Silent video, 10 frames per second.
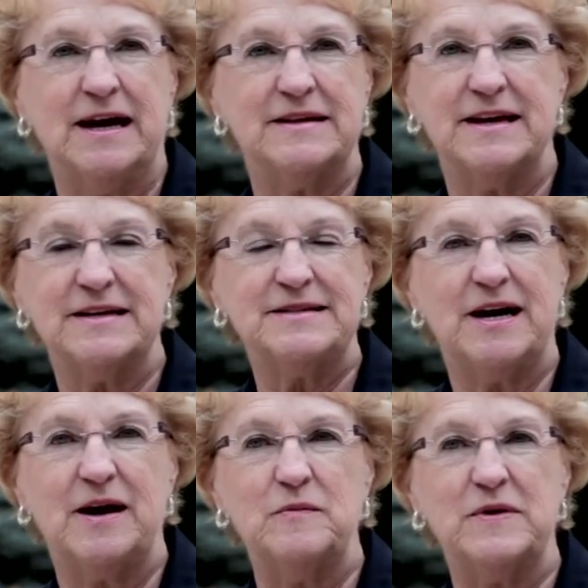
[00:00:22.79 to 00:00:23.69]
At that
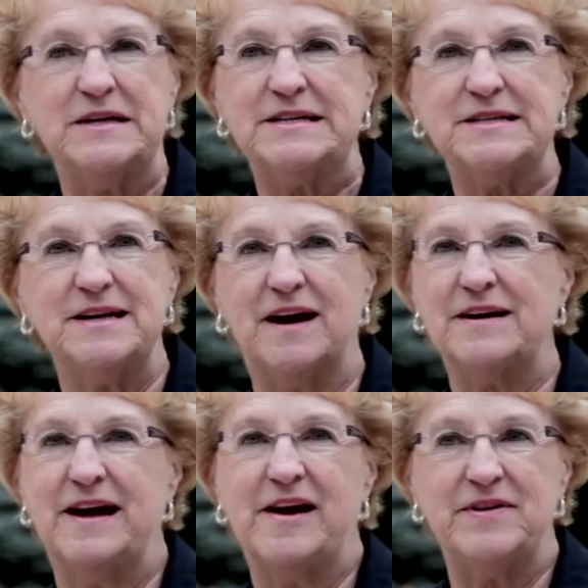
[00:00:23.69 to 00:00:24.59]
time, we did
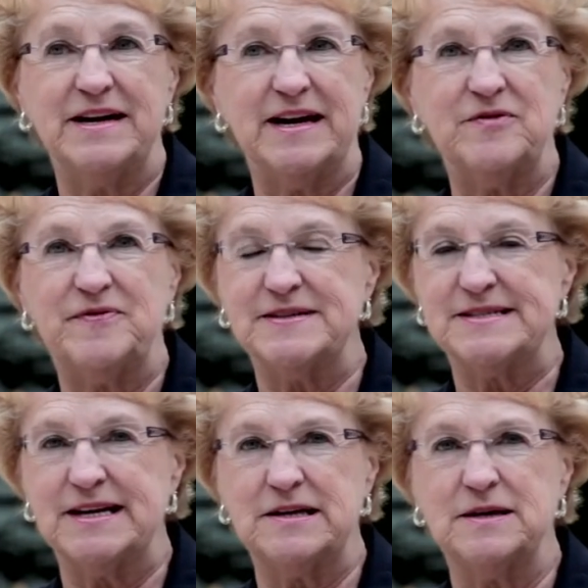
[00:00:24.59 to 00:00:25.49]
not have any
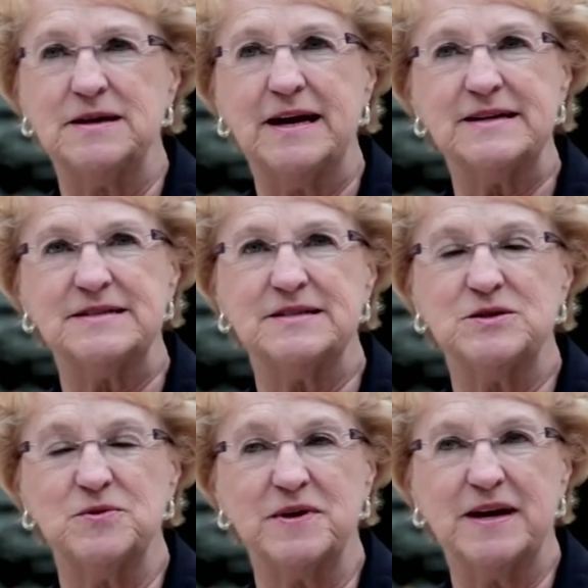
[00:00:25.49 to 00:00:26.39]
phys ed
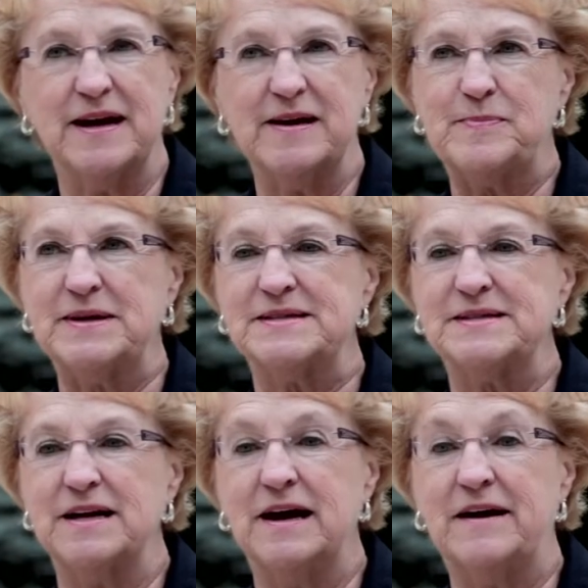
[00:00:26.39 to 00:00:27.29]
classes on
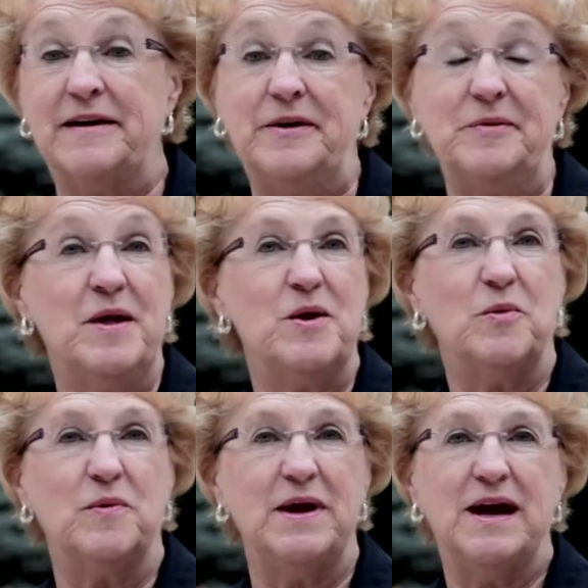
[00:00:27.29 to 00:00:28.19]
campus. Uh,
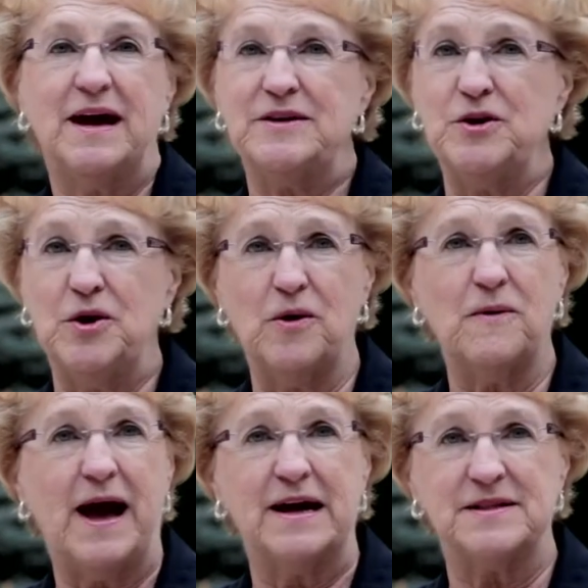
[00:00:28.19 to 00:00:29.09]
we had
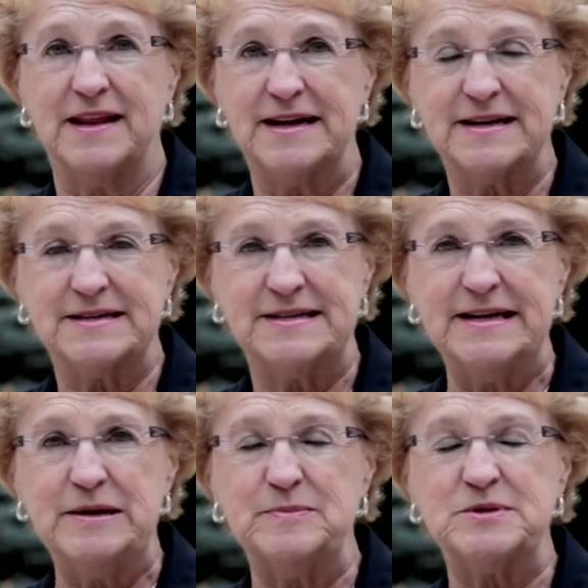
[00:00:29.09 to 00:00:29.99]
no athletic
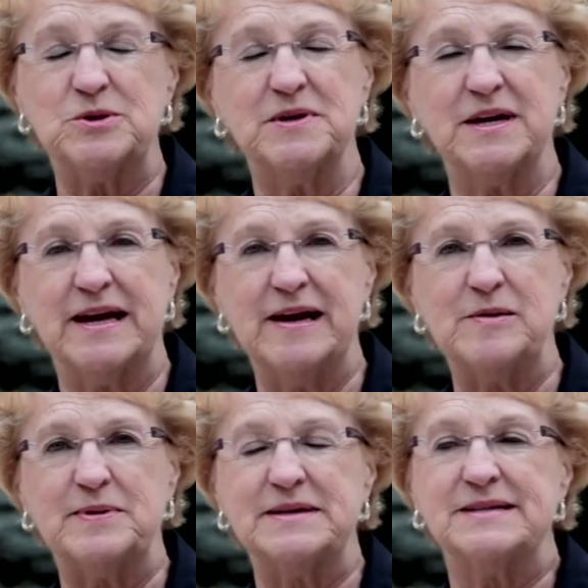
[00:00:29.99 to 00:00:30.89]
teams on
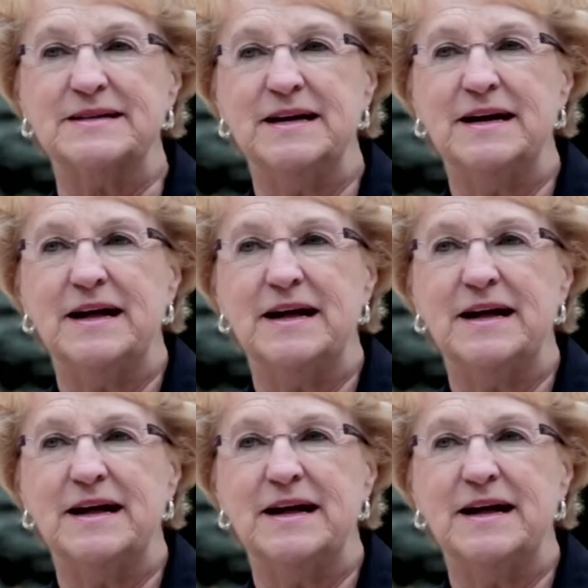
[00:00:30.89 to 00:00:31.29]
campus.